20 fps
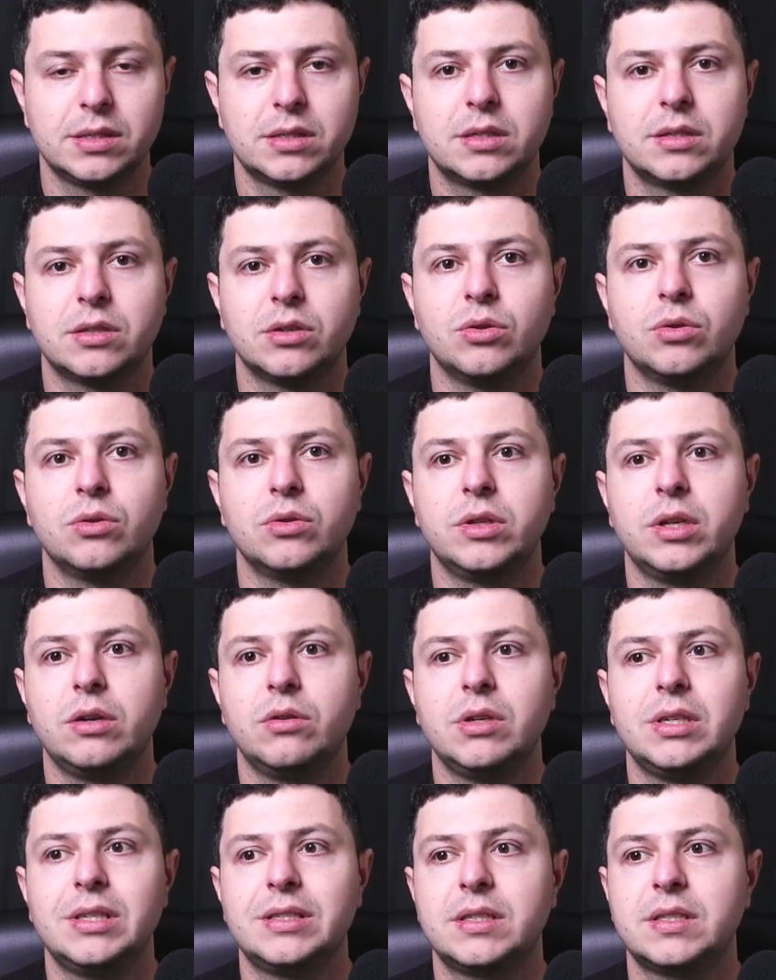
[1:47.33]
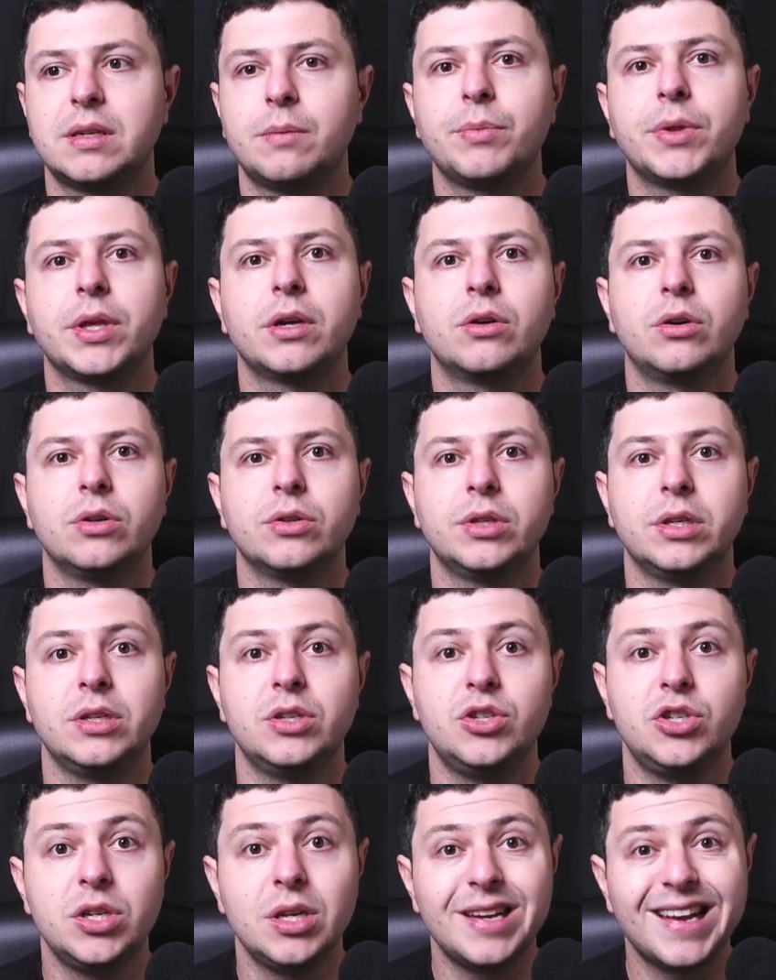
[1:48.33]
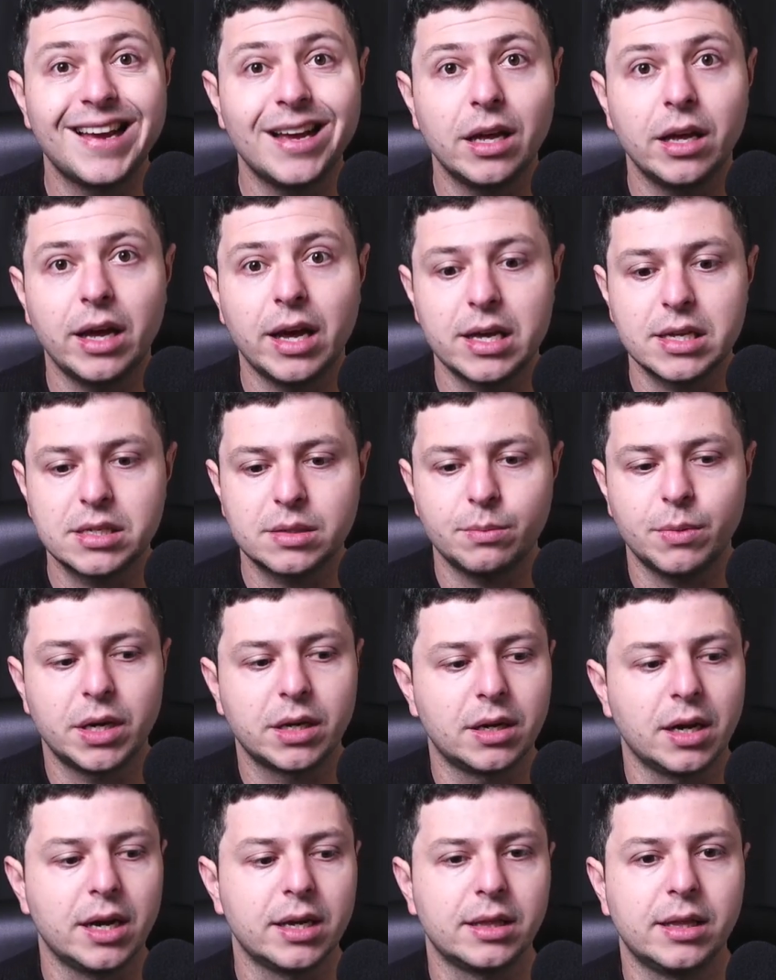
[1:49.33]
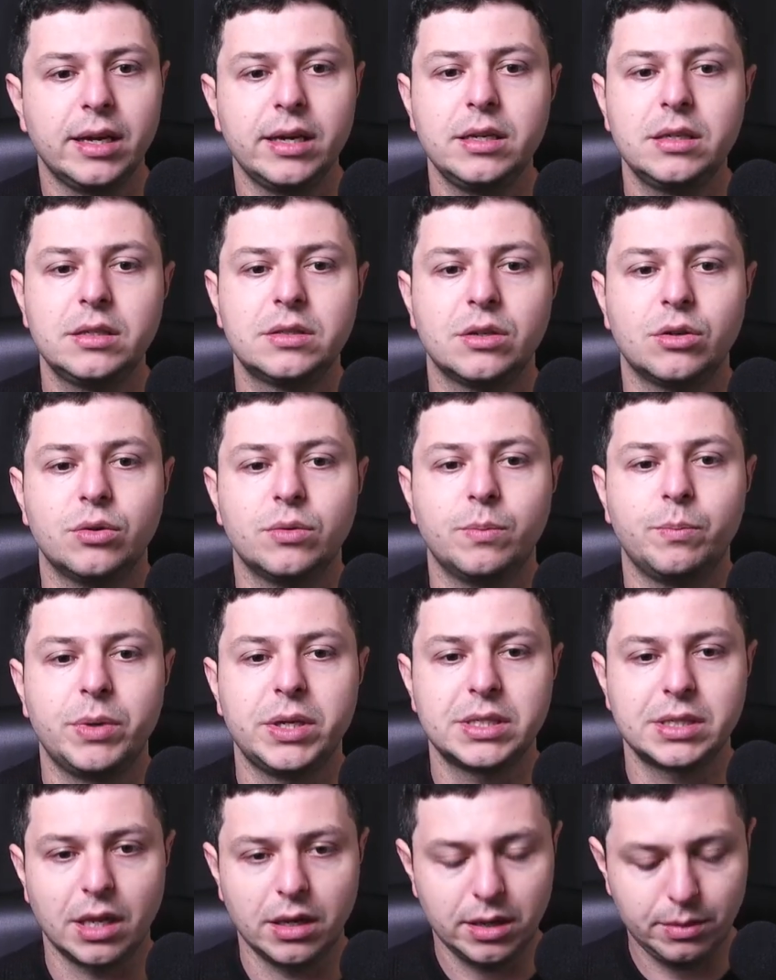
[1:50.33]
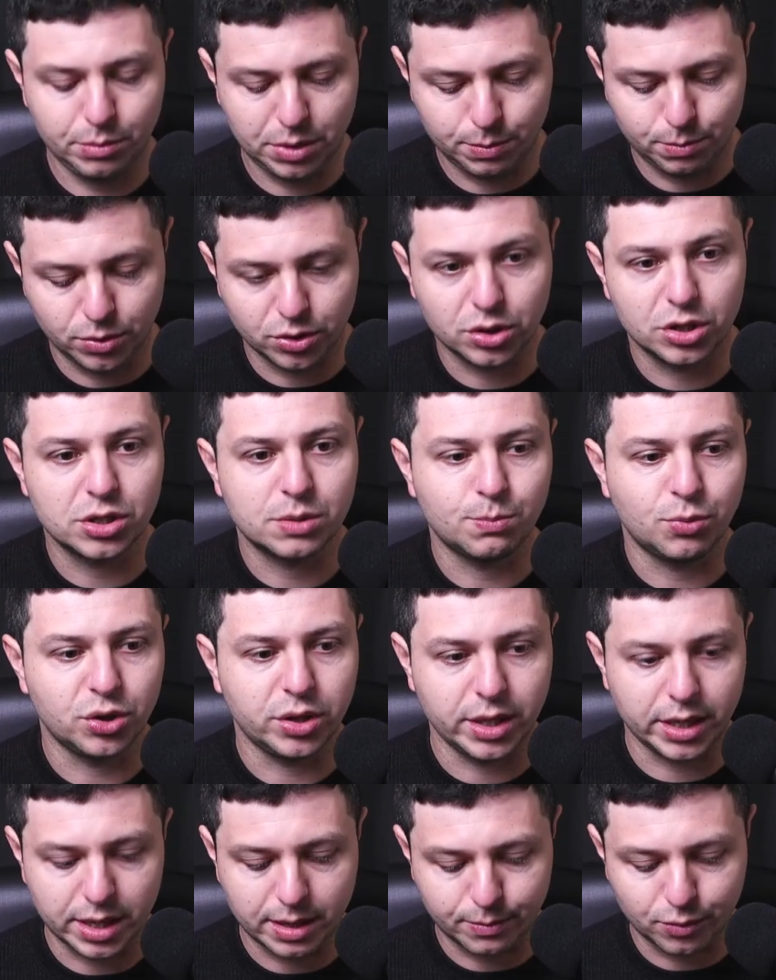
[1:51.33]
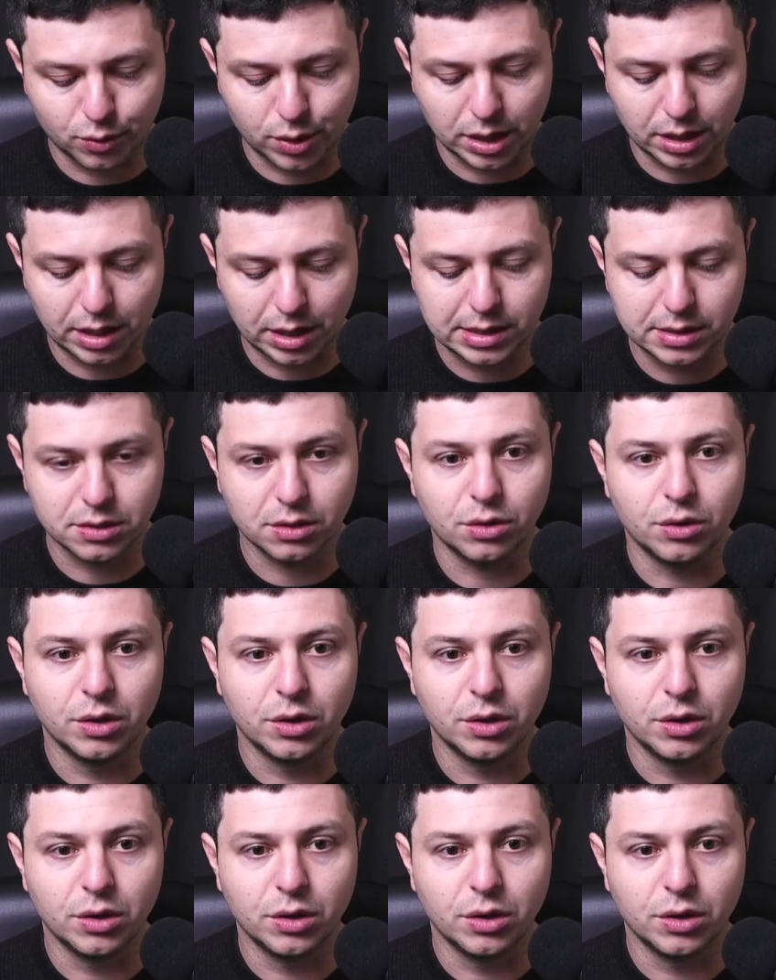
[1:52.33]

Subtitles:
So there is something called the GINA asthma guideline. So basically, let me put that up quickly. So